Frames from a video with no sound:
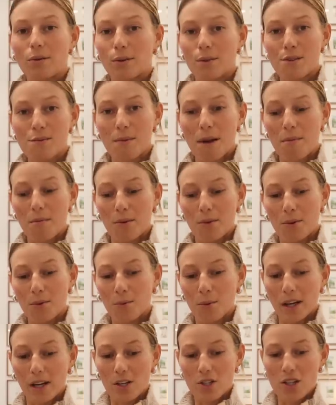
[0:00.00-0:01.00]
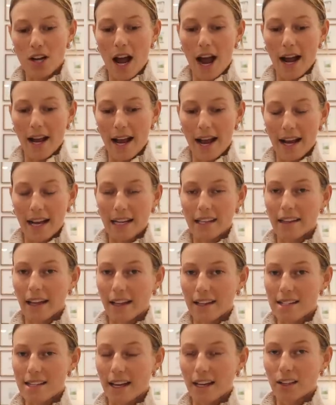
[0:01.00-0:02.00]
ruins my mood, which I hate.
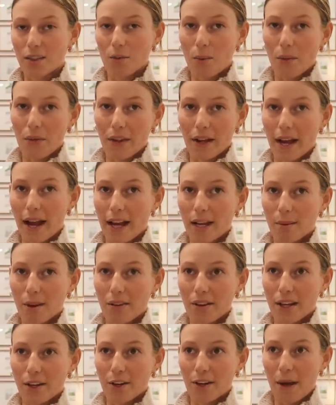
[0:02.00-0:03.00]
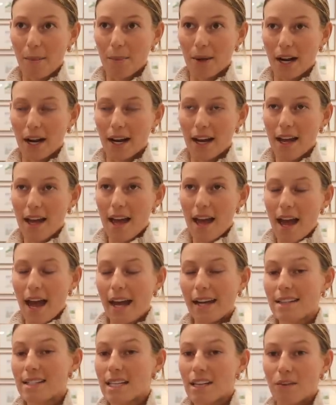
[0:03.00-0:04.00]
That's like the one thing I hate about the internet, but I
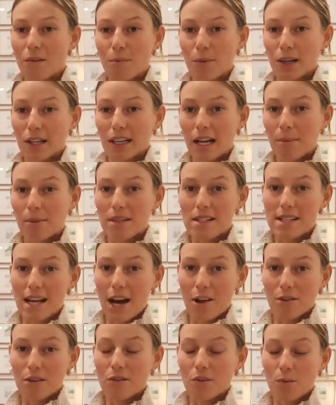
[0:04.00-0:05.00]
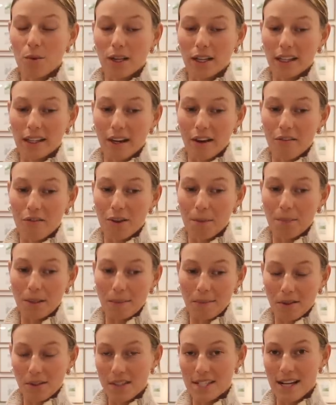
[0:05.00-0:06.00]
hate to even bring it up because I don't even want to give the
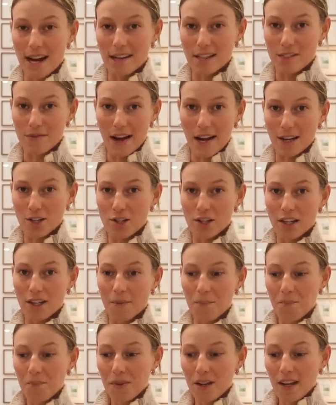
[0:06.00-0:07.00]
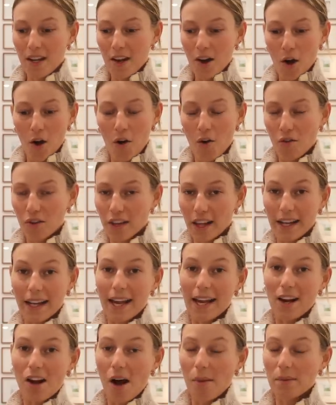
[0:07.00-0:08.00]
people the satisfaction over like
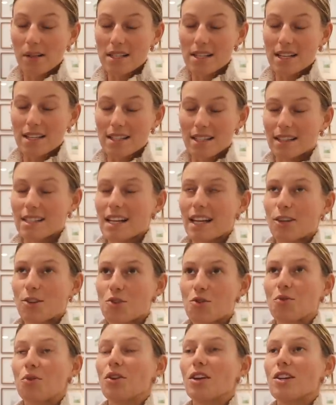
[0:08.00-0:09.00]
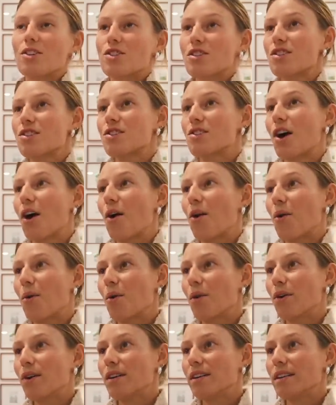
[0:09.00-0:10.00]
hate comments because it's like truly just
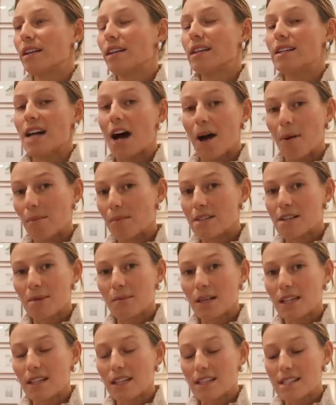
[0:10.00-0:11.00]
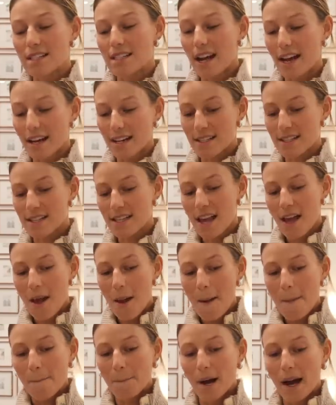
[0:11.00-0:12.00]
so dumb to me these days.
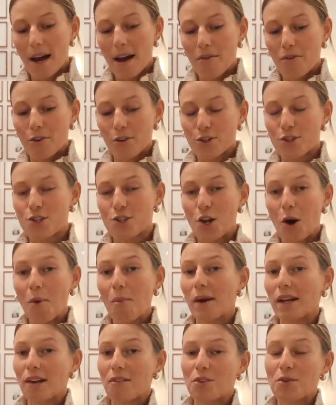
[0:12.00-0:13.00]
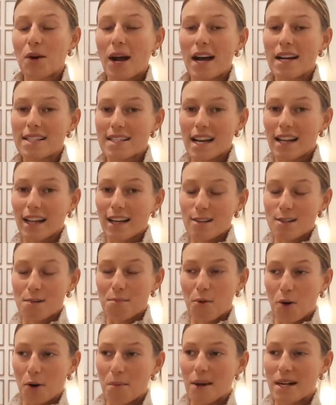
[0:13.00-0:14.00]
But there's so many of you guys that like
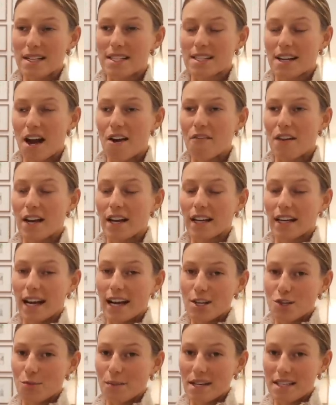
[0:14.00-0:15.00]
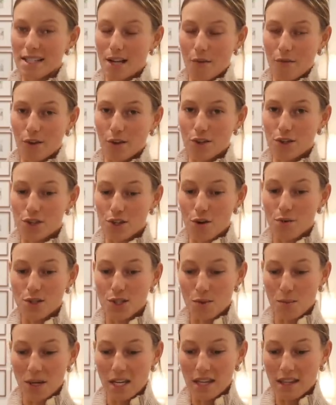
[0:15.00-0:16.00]
support my stuff and engage in my stuff and are so
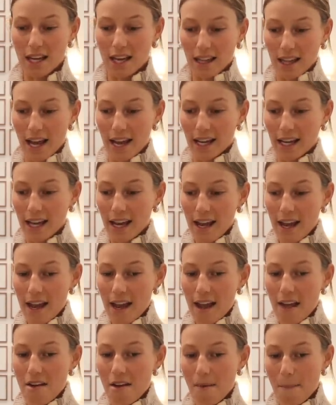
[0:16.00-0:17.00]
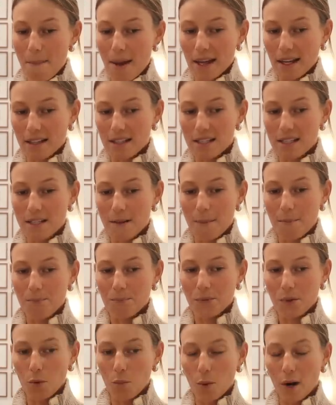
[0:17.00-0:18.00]
sweet that like it makes
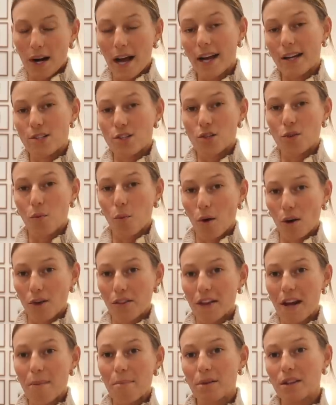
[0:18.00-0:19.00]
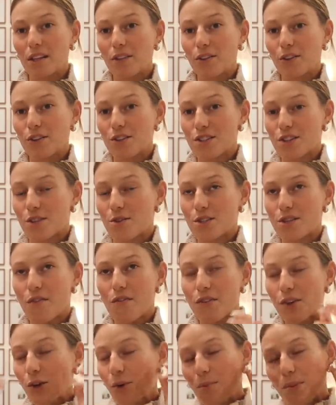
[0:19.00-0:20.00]
what I do worth it. But then there's those
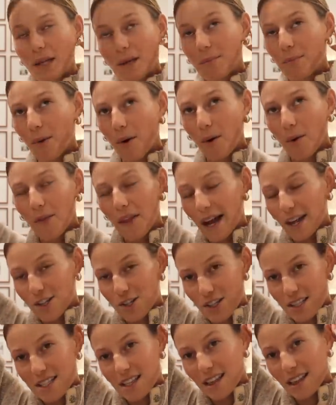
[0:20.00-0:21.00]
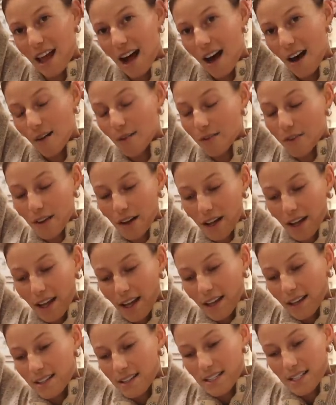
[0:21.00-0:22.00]
few people that just love
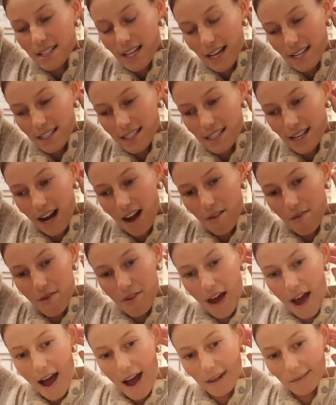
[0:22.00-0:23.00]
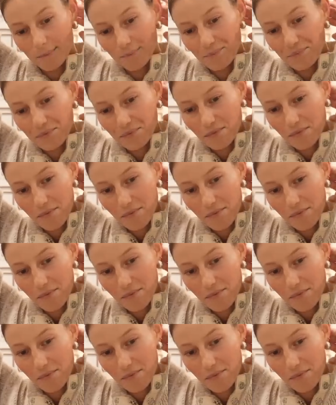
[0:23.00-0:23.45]
to say stuff that